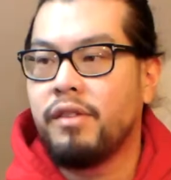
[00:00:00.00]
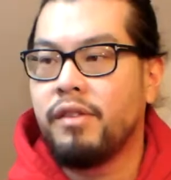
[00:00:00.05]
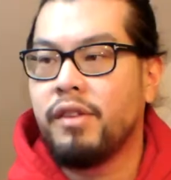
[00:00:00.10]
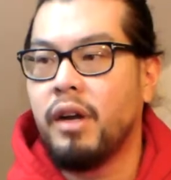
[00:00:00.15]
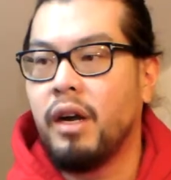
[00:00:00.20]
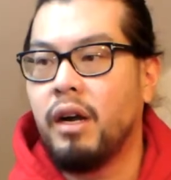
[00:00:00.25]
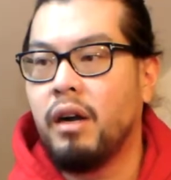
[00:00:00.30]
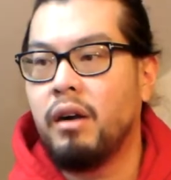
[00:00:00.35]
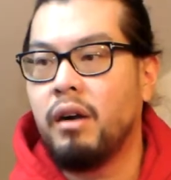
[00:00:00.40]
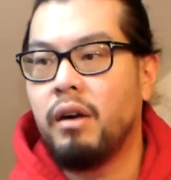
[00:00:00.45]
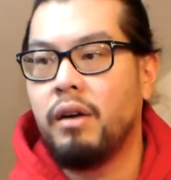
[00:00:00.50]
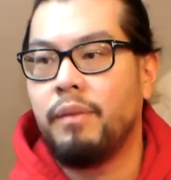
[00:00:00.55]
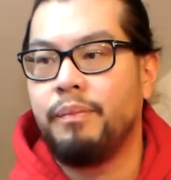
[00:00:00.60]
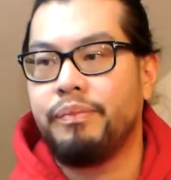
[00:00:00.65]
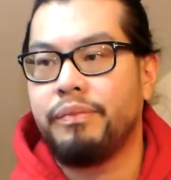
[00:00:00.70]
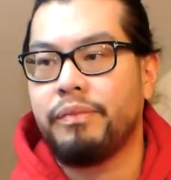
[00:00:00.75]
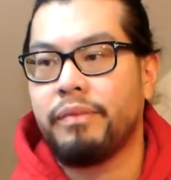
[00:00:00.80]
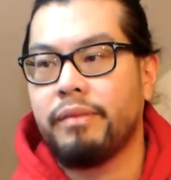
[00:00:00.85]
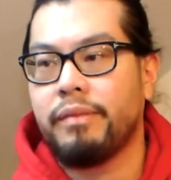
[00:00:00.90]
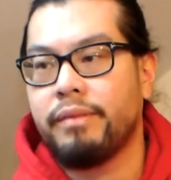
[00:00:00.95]
So,
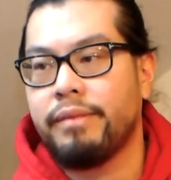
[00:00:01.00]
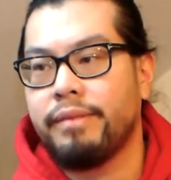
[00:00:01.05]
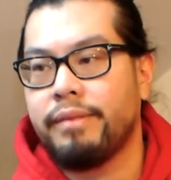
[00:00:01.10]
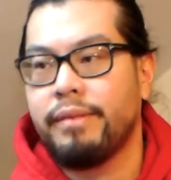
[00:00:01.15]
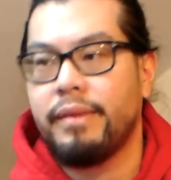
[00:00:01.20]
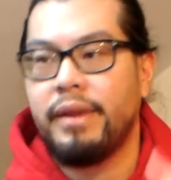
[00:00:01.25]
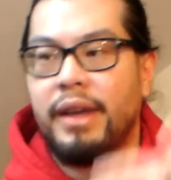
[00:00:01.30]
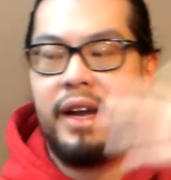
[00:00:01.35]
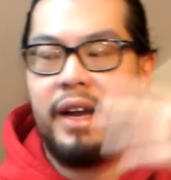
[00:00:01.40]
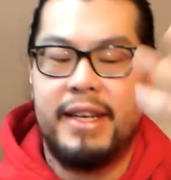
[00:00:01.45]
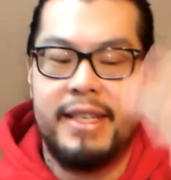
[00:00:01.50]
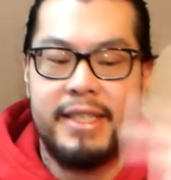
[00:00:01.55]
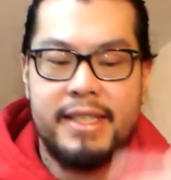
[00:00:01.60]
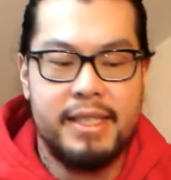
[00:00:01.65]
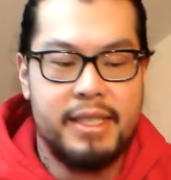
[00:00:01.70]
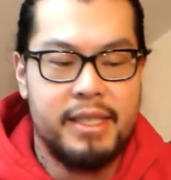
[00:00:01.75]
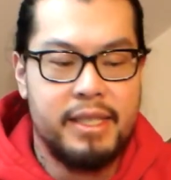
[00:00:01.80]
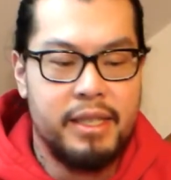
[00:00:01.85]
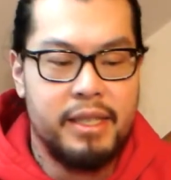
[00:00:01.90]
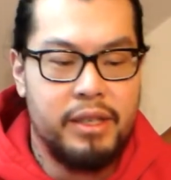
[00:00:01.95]

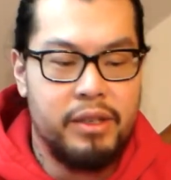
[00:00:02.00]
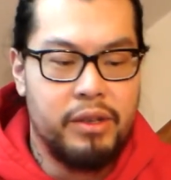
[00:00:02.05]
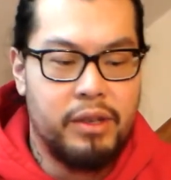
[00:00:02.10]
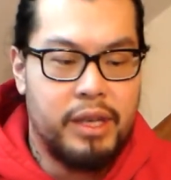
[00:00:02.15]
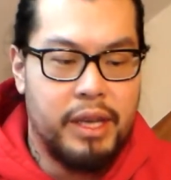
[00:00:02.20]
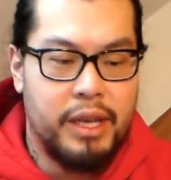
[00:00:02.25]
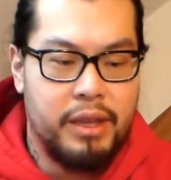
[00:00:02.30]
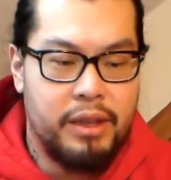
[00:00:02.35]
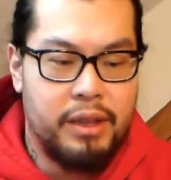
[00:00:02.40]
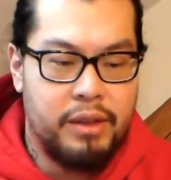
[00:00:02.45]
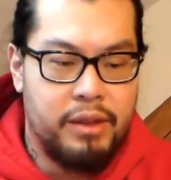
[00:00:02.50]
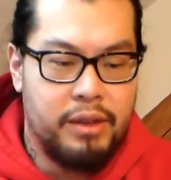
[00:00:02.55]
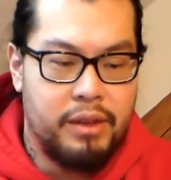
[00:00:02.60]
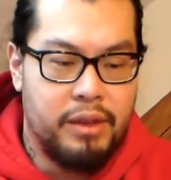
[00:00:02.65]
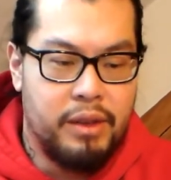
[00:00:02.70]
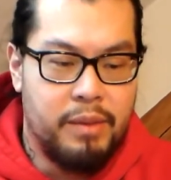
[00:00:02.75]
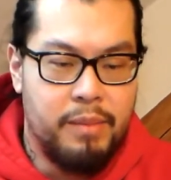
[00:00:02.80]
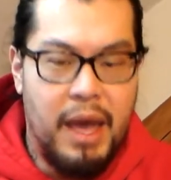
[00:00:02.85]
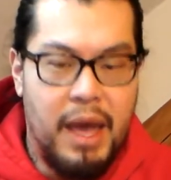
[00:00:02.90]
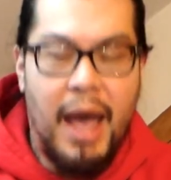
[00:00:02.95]
as you can
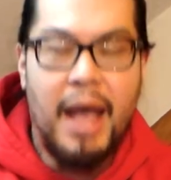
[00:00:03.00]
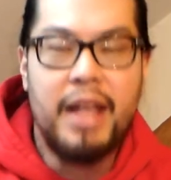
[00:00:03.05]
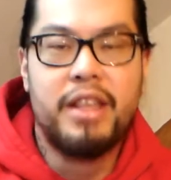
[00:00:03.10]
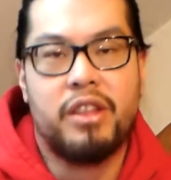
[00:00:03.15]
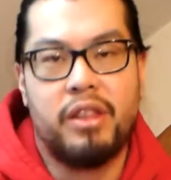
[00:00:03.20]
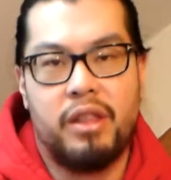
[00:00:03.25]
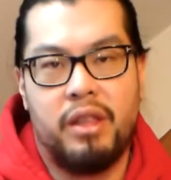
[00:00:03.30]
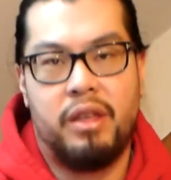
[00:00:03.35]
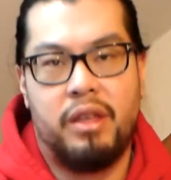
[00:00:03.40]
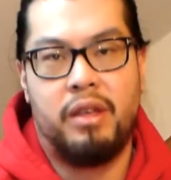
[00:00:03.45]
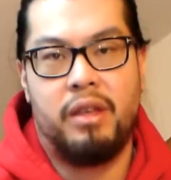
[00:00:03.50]
imagine,